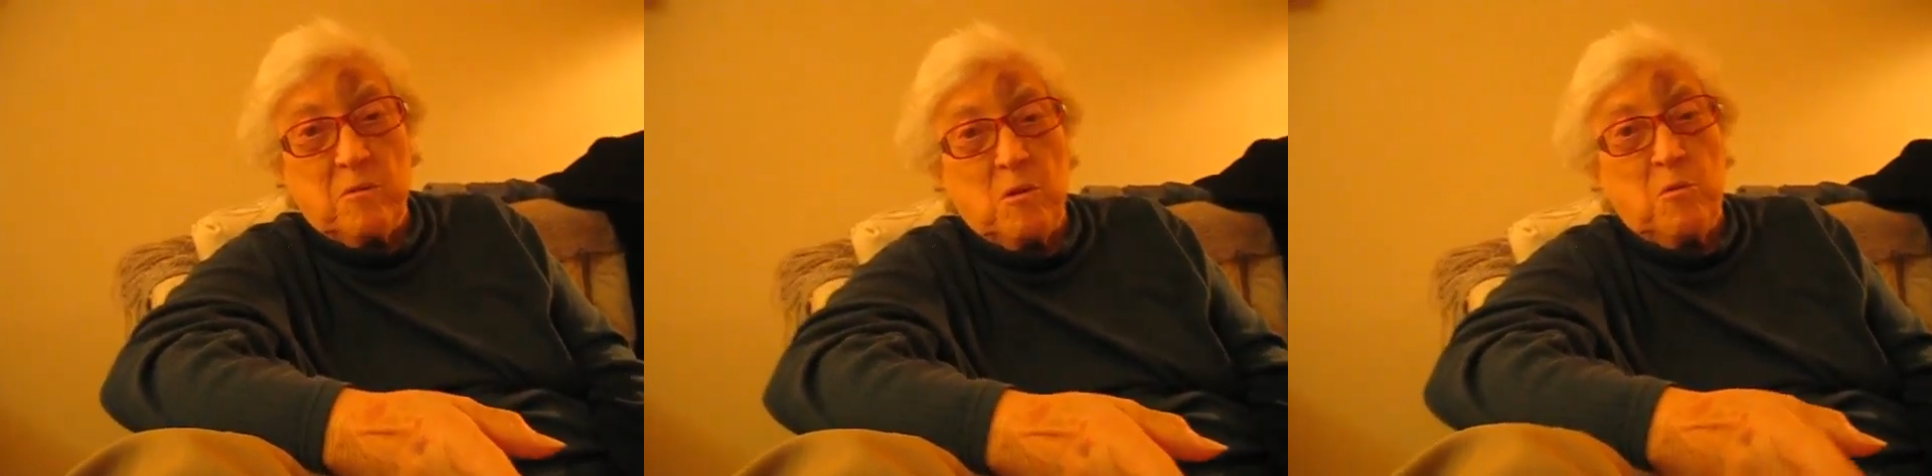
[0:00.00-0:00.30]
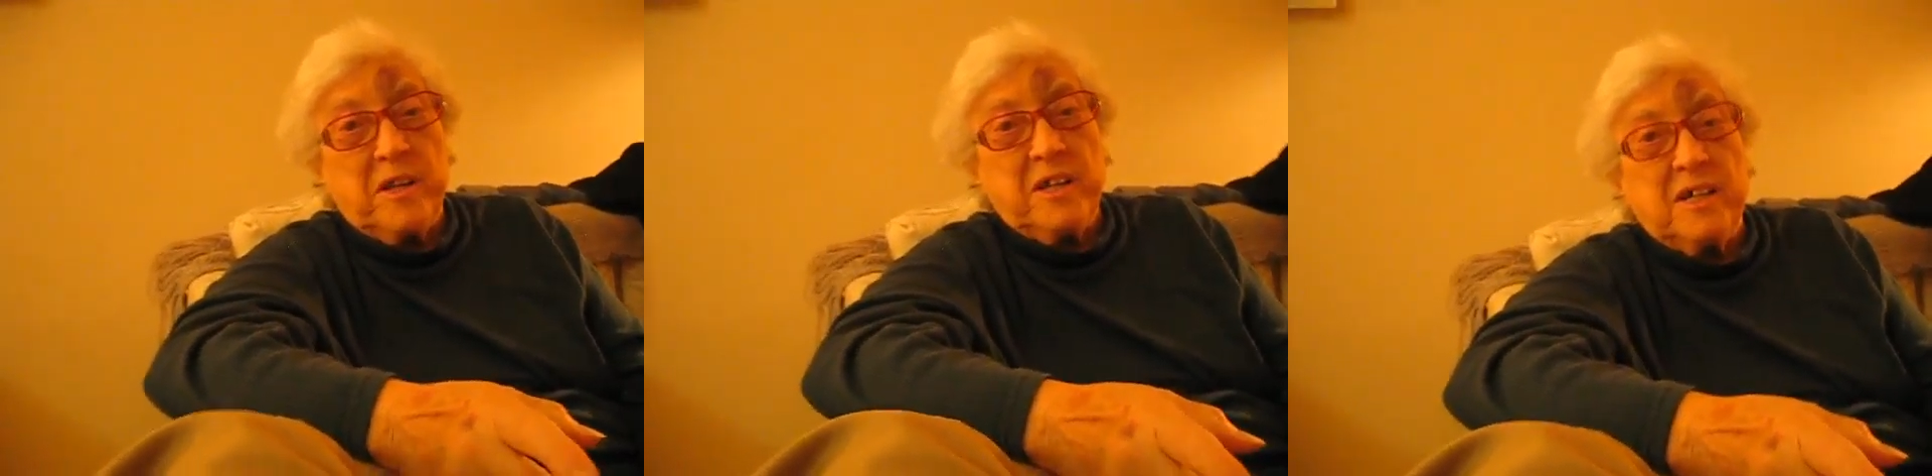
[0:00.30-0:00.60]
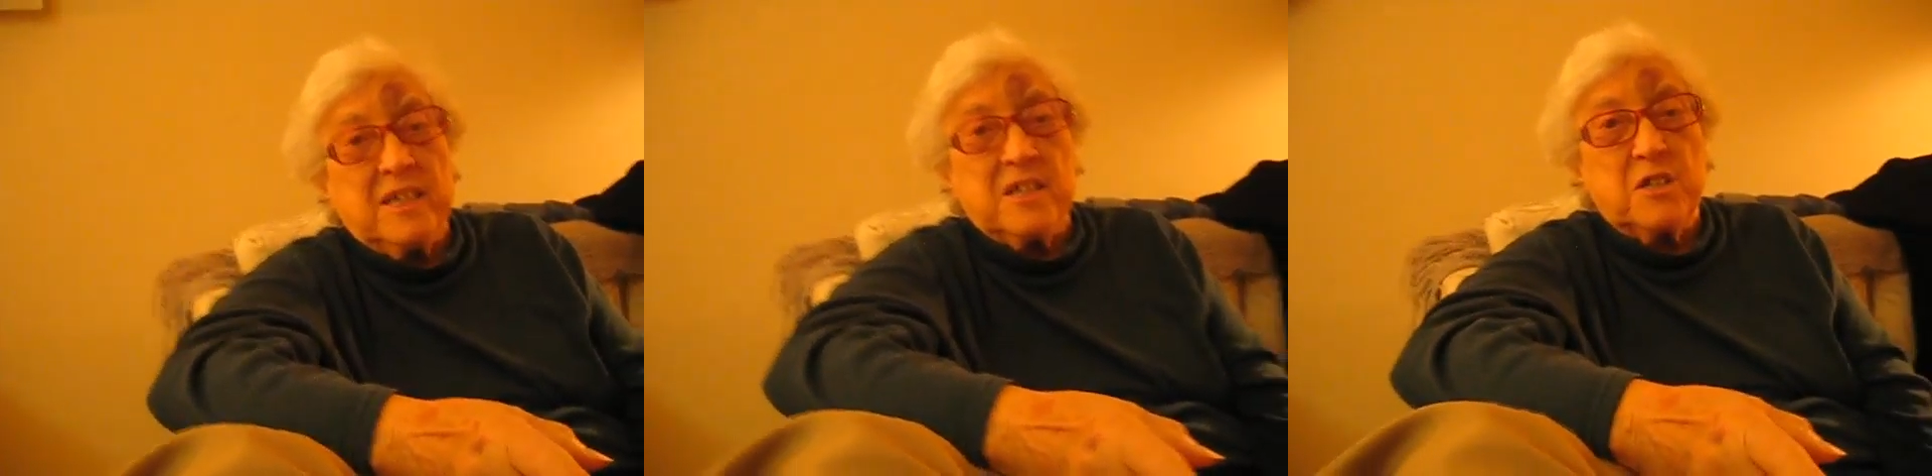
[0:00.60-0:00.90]
well, what are you
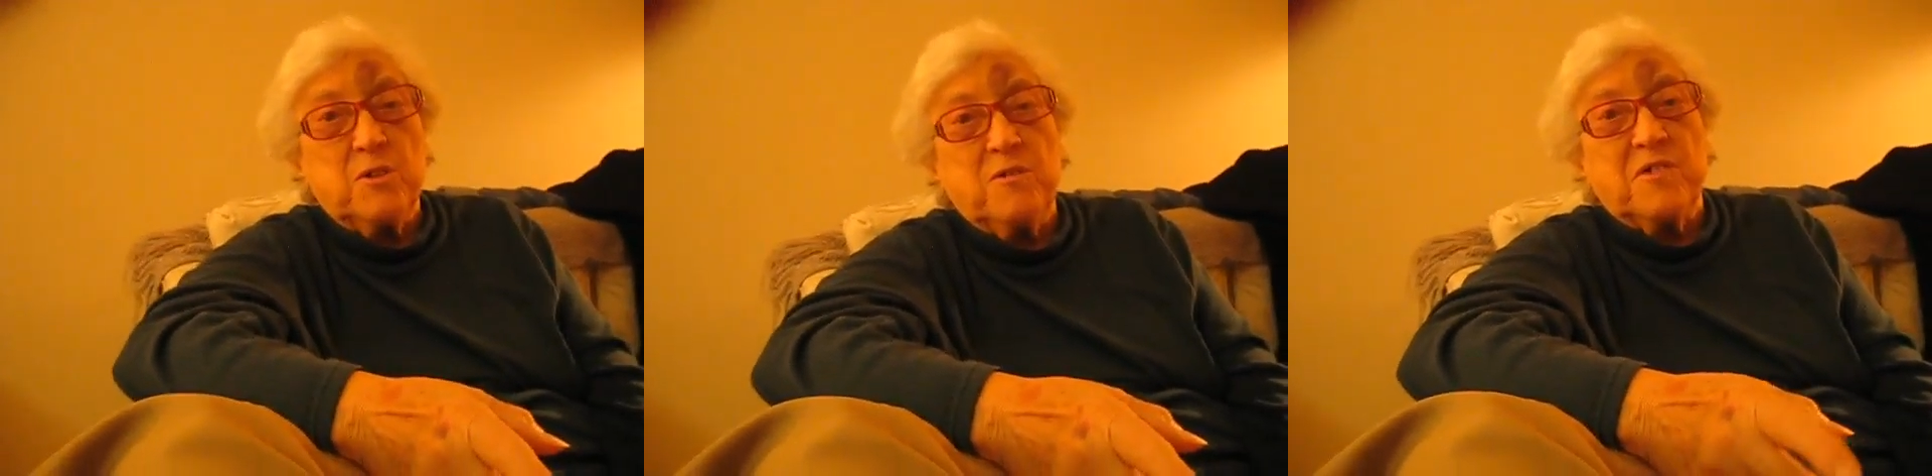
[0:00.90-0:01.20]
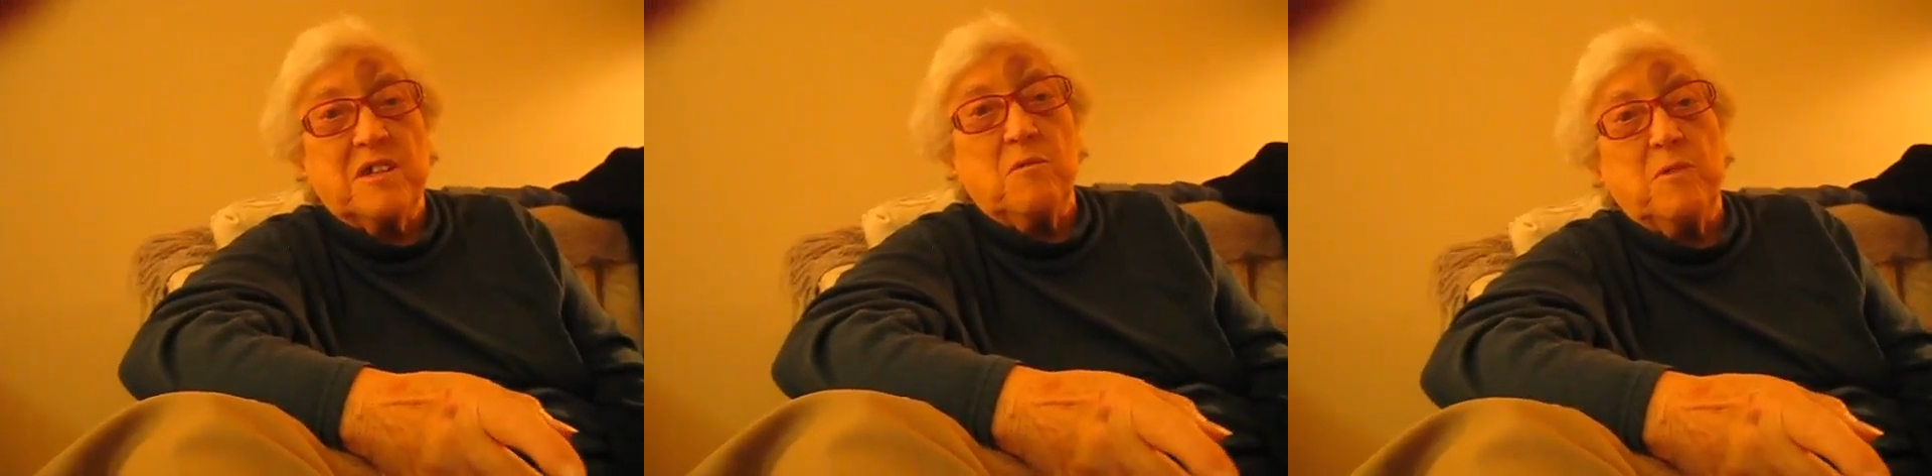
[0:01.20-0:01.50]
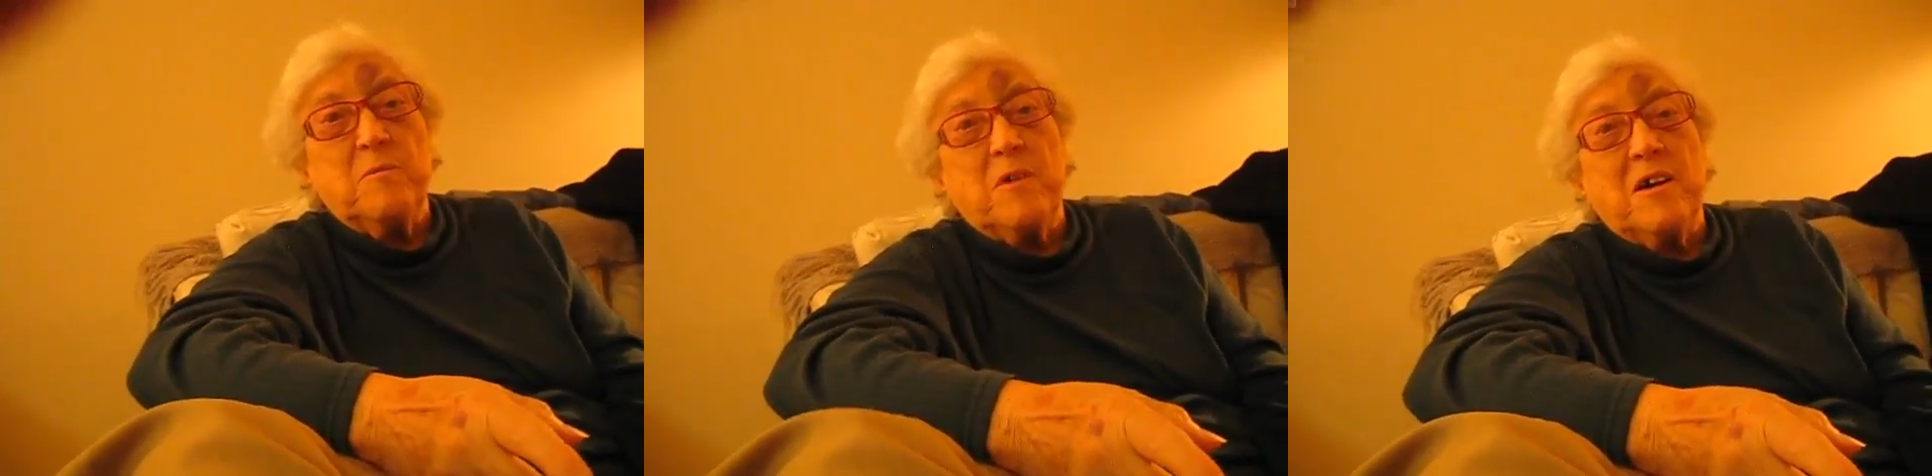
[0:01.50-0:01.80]
going to do if someone